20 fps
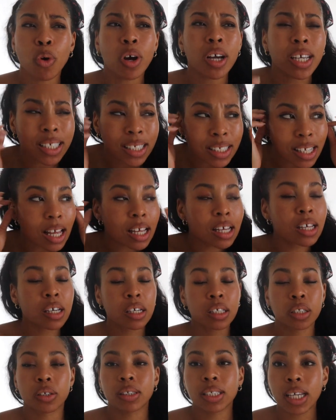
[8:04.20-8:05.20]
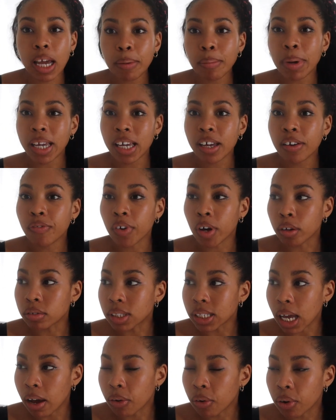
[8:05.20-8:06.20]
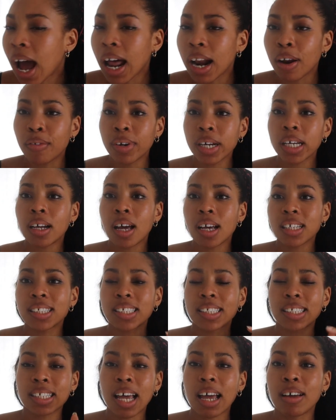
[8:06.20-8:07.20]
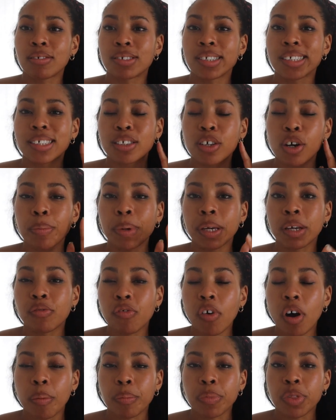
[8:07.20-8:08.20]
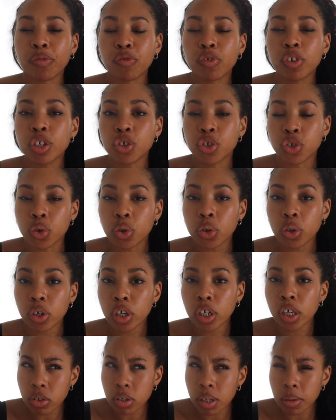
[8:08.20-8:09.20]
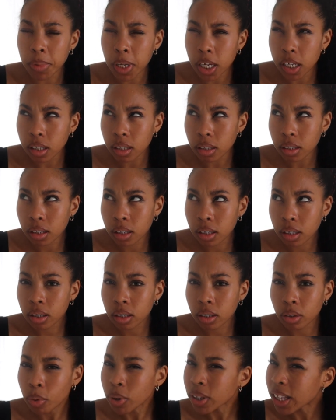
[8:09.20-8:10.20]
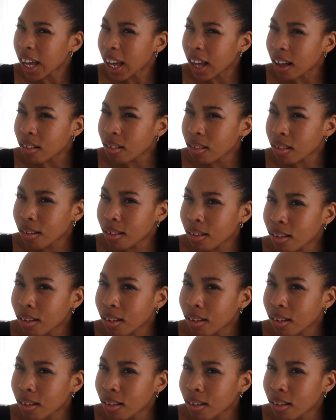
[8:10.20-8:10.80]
What is that? So I take my earphones out and I realize the sound is coming from the front door. And I'm like, what the hell?